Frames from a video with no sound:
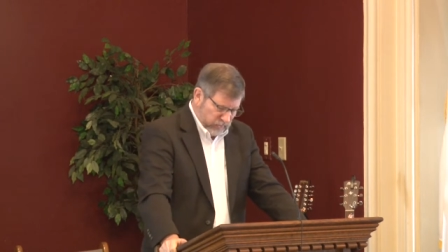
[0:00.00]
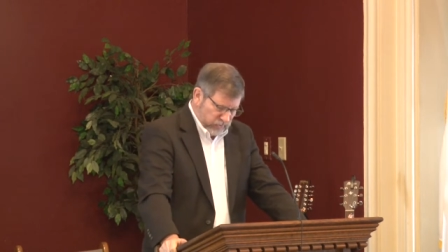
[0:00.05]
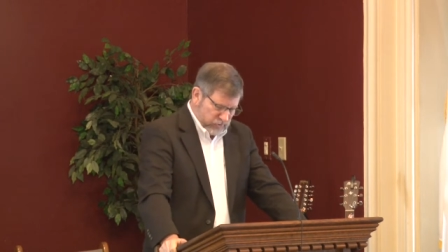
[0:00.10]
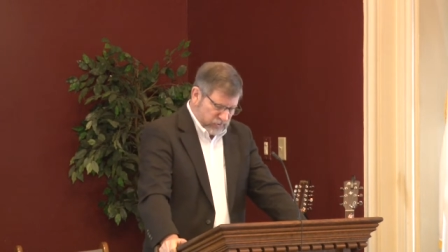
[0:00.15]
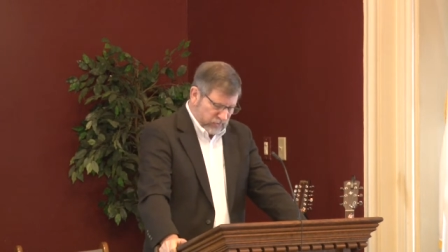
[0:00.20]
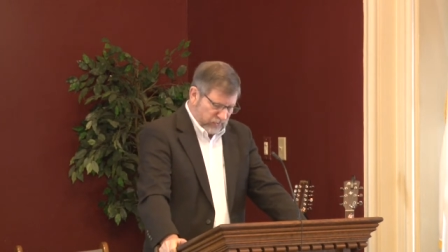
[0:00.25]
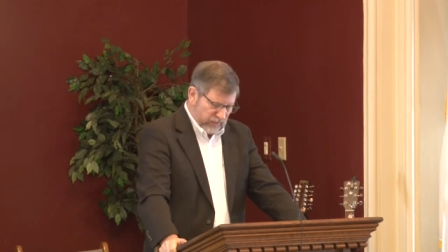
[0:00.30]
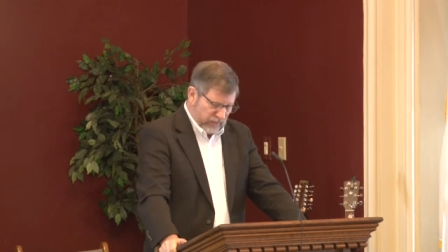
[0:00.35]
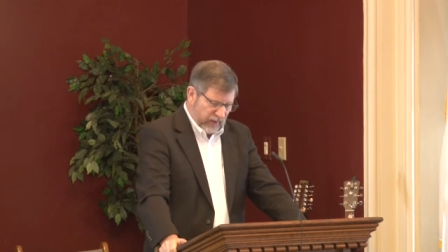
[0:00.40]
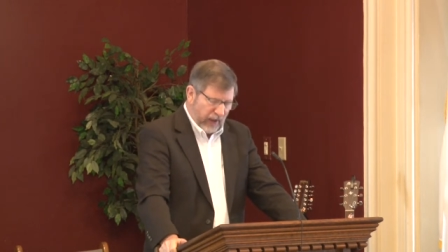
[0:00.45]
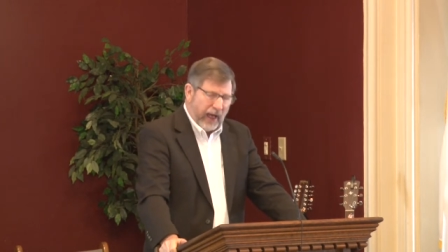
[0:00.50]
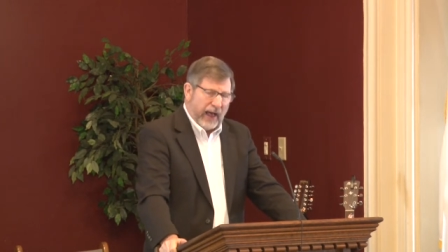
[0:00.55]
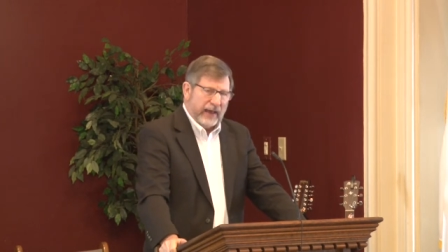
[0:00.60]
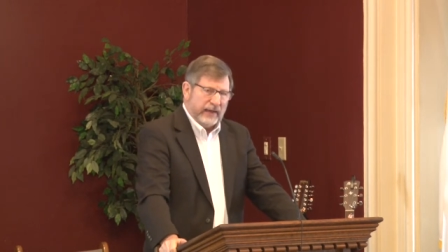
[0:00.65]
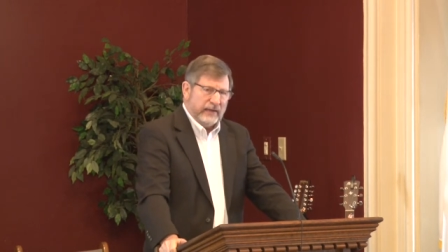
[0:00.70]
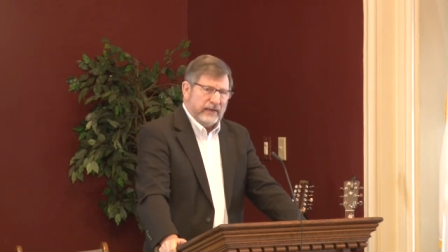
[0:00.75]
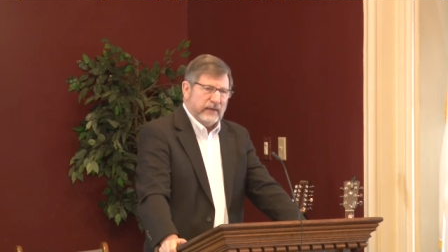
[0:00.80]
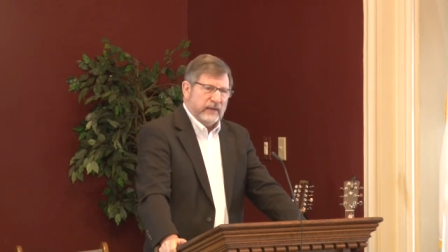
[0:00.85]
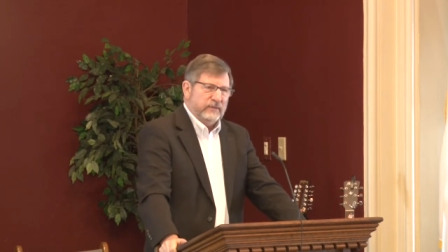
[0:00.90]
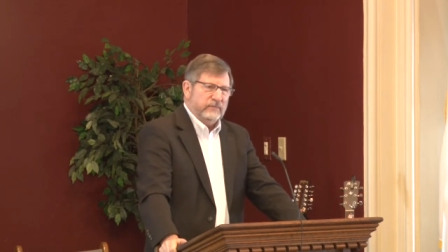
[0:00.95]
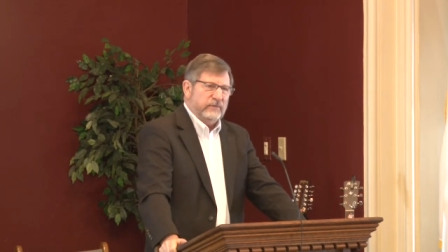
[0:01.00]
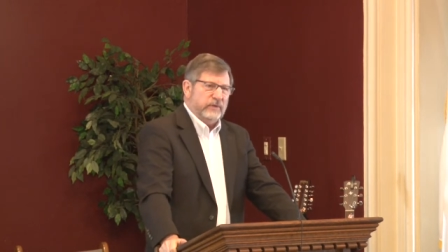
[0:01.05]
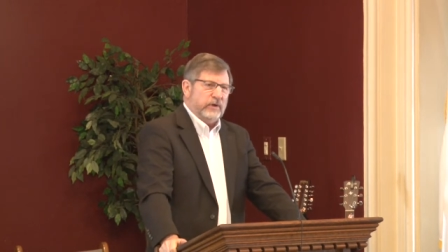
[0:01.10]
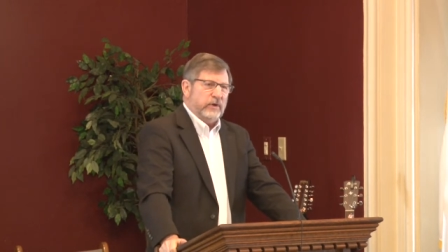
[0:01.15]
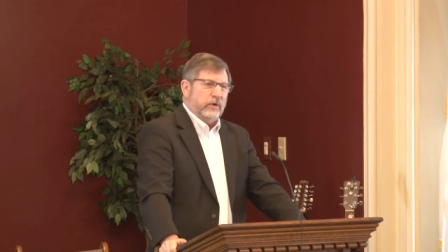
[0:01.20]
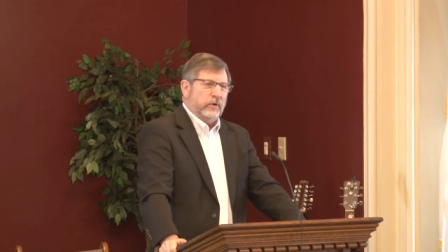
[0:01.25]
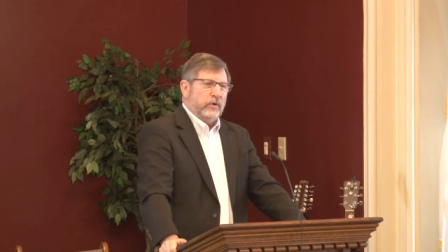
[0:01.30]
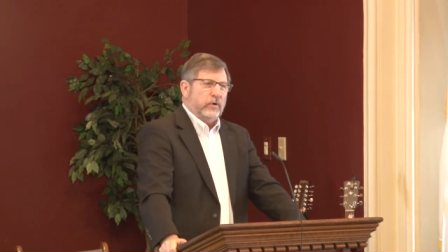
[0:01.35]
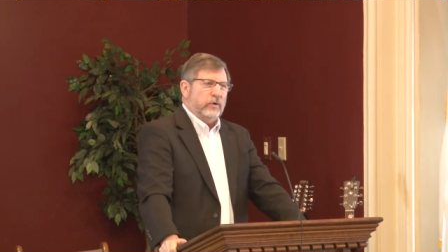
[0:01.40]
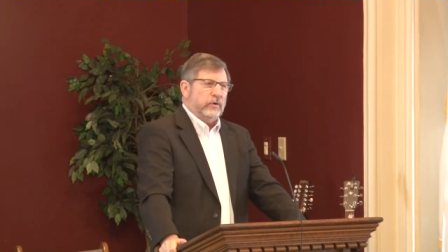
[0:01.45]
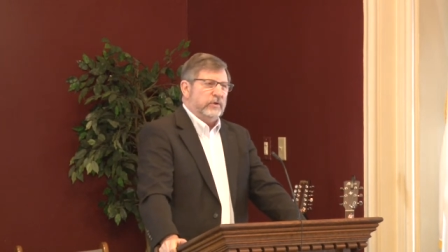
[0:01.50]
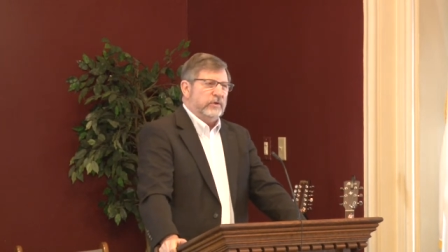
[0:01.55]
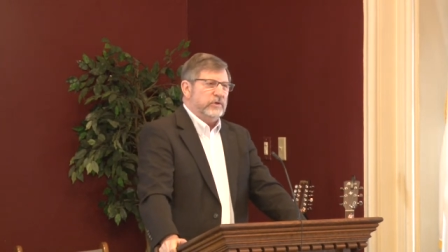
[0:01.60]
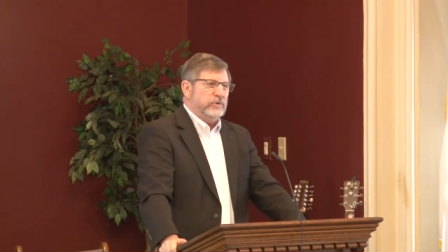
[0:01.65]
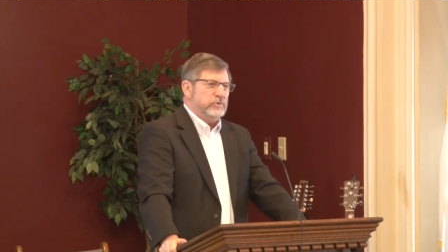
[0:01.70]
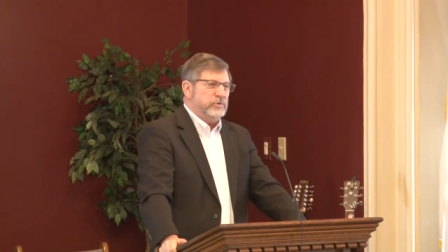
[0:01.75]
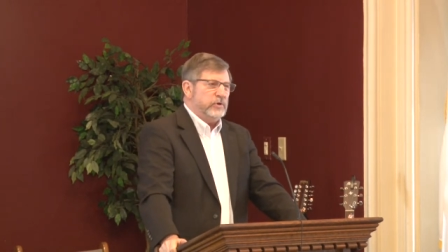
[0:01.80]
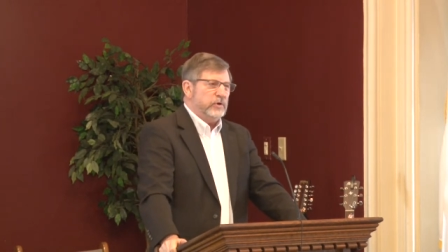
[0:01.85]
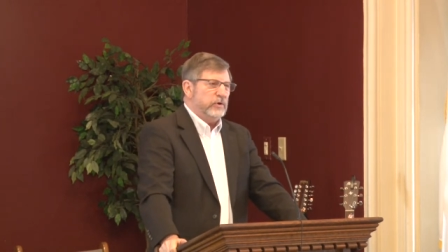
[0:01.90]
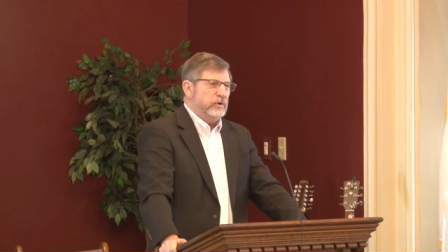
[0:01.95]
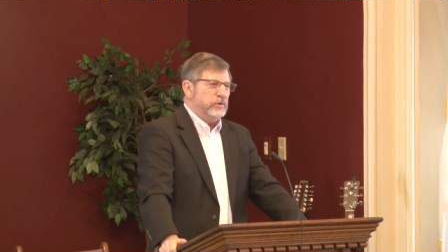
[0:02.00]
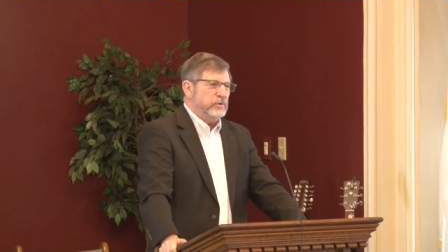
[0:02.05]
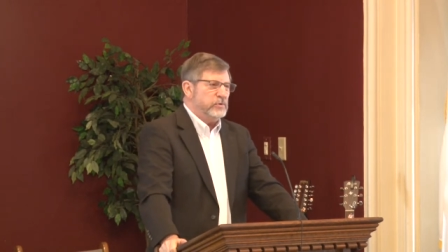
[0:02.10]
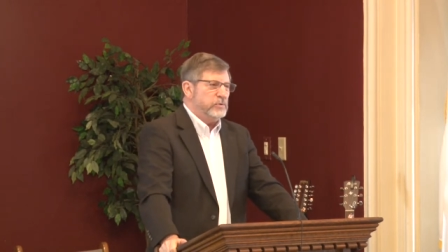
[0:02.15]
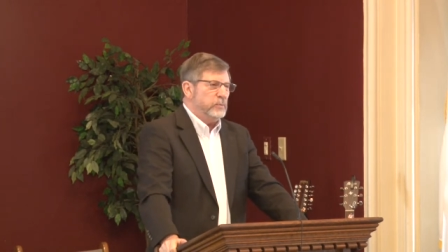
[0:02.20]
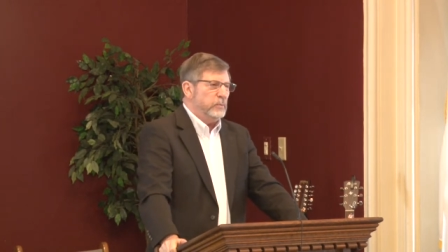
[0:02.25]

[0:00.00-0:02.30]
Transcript: So the idea of the early church